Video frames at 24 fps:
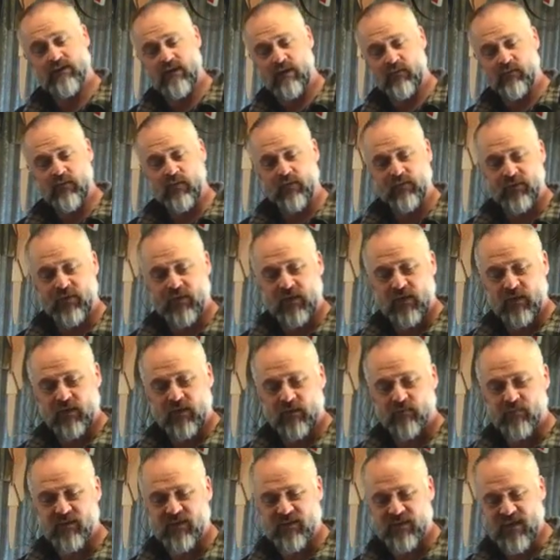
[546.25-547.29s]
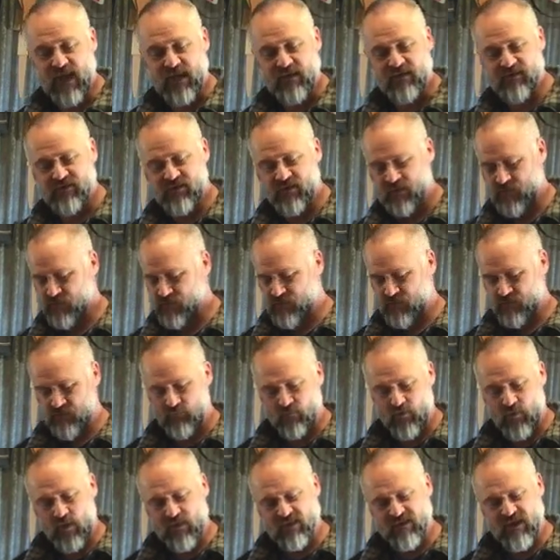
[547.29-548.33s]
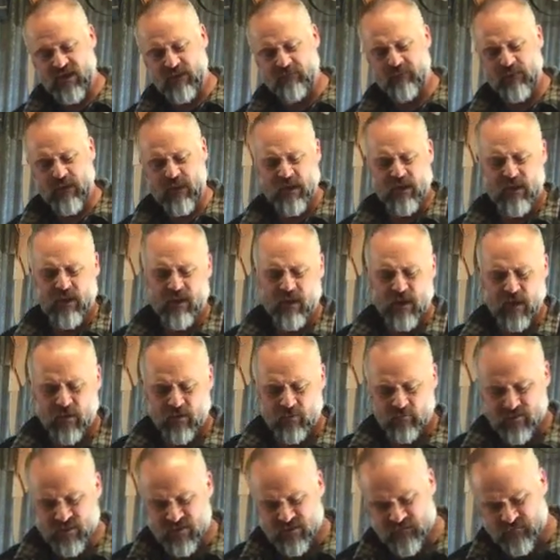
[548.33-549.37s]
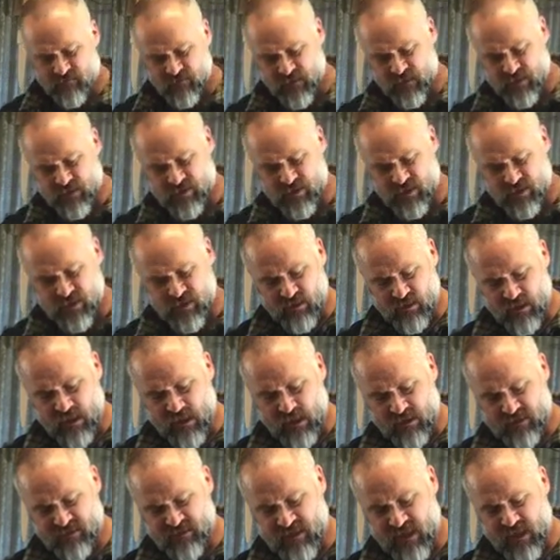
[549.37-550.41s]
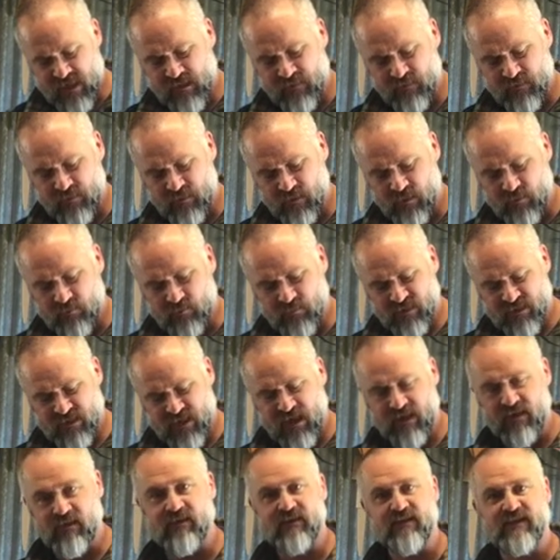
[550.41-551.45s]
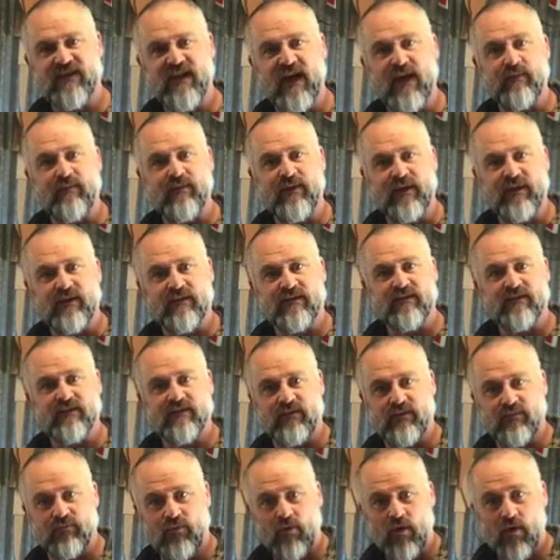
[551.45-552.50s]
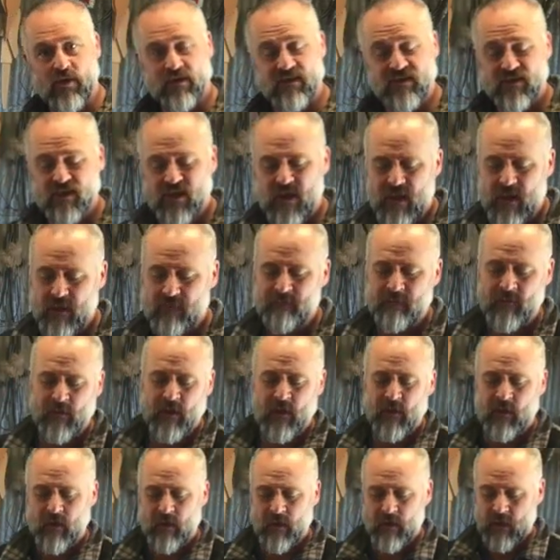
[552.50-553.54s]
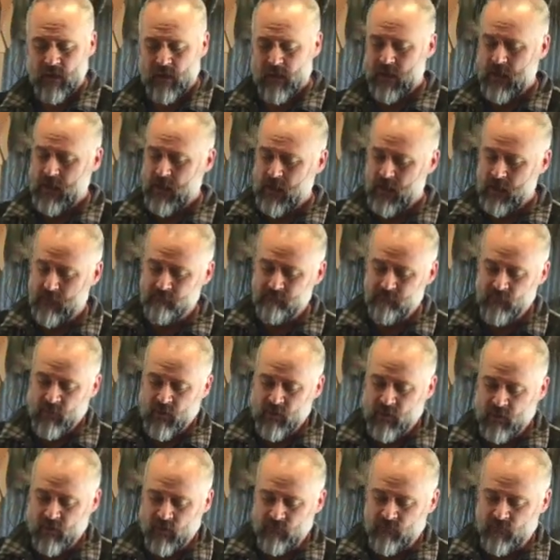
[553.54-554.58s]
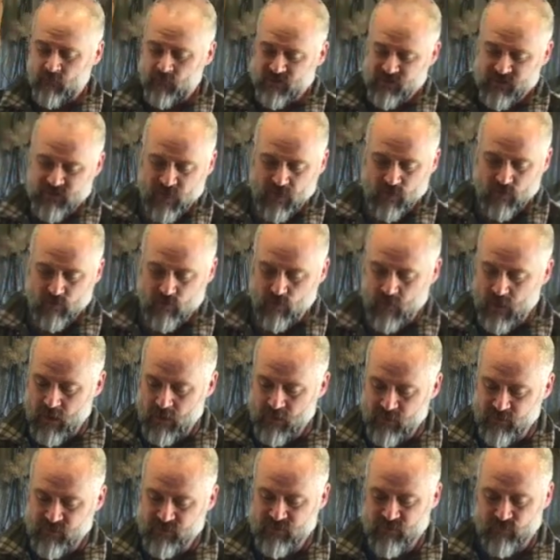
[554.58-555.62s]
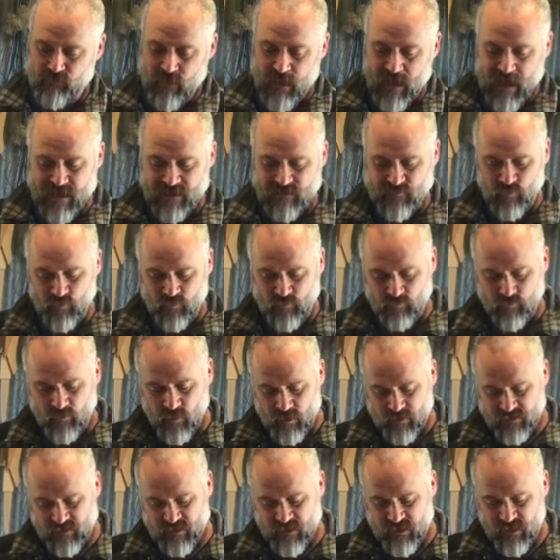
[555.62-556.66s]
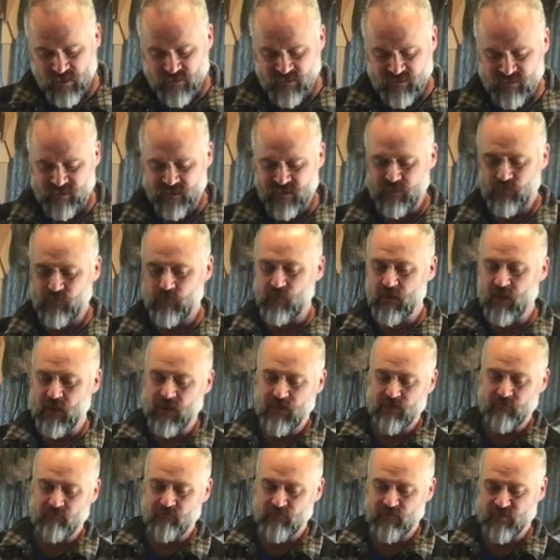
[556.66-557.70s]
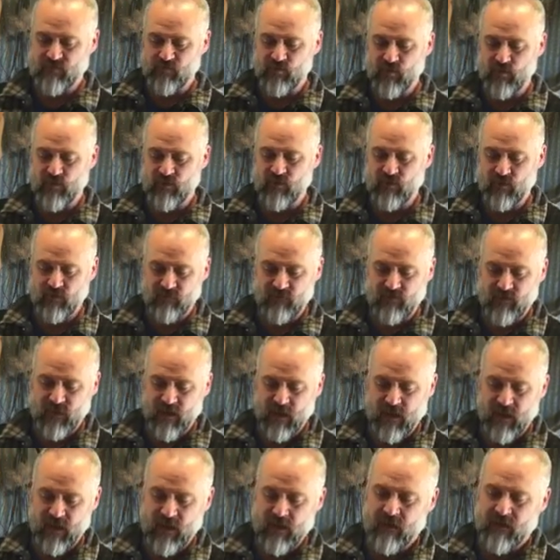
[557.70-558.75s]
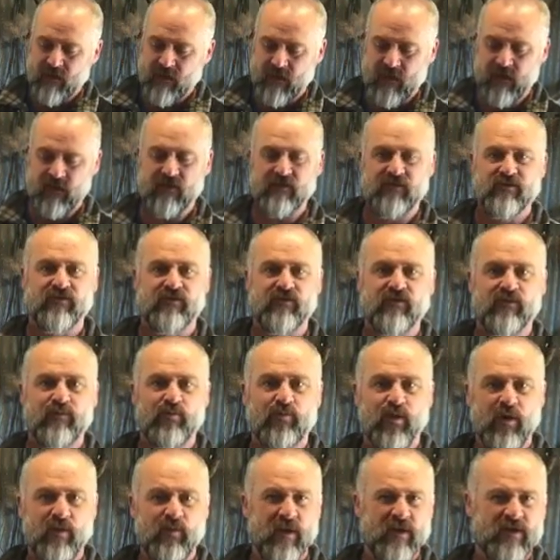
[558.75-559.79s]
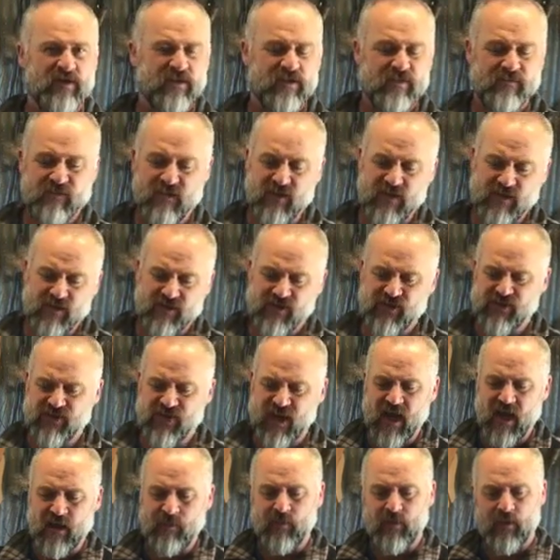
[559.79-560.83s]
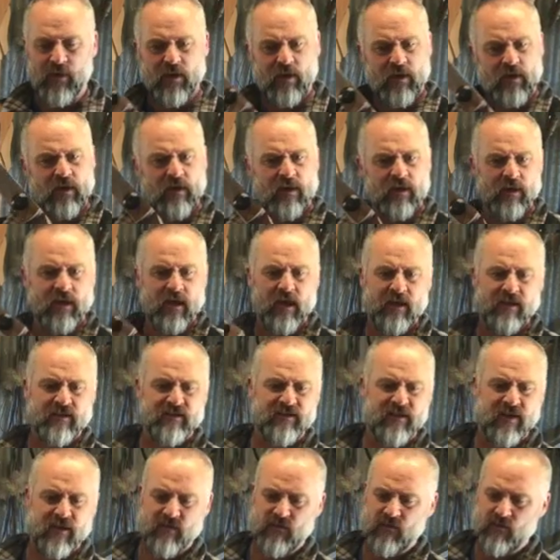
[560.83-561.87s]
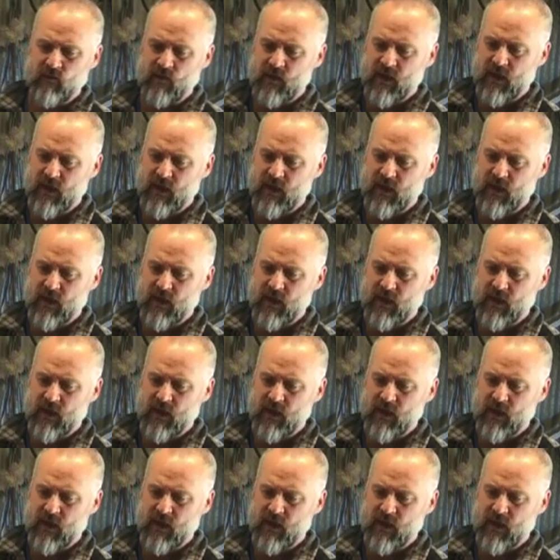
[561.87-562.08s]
I've got the limbs attached to the riser, and I'm just finishing sanding the limbs down to the same thickness as the riser there. I've also used the rasp on the riser there just to smooth it off there, get it to pretty much its finished shape. Okay, so